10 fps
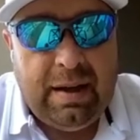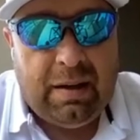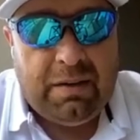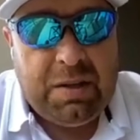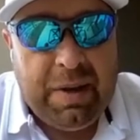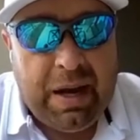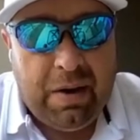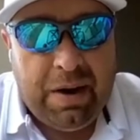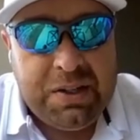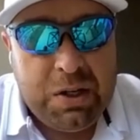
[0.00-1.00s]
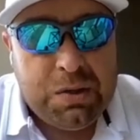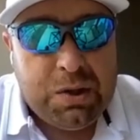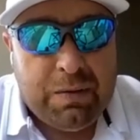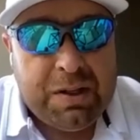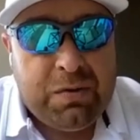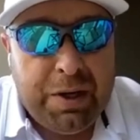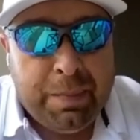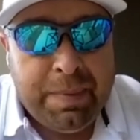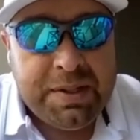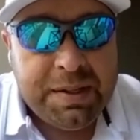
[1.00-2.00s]
of some areas that you service for your
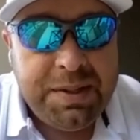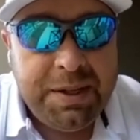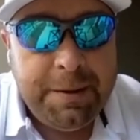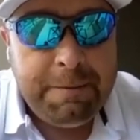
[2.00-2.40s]
business.